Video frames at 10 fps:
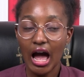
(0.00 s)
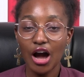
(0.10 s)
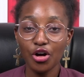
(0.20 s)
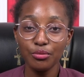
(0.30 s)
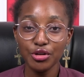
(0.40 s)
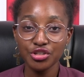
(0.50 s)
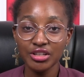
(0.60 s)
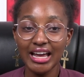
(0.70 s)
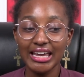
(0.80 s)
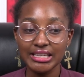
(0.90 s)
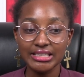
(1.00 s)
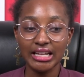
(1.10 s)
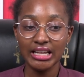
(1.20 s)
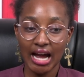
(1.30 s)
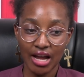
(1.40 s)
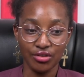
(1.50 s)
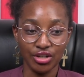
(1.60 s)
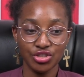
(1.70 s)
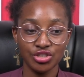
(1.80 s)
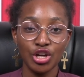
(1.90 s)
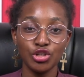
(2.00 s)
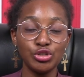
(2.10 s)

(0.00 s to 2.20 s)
A commissioner is encouraged